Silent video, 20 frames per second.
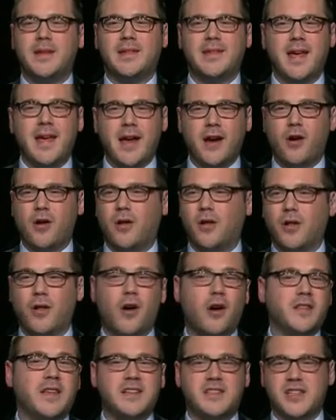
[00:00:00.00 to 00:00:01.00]
saying all
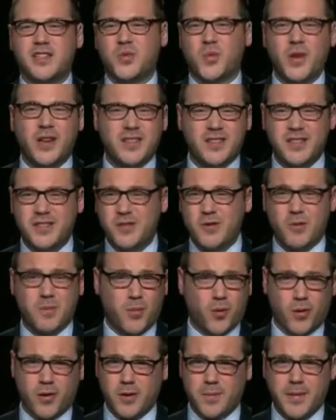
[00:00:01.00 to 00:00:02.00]
along they just wanted to do a
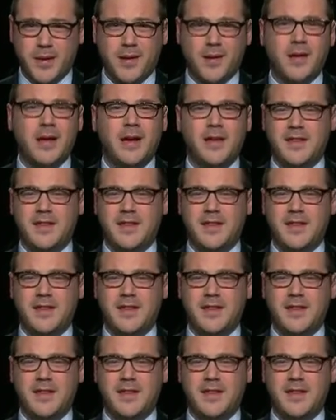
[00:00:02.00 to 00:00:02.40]
border bill.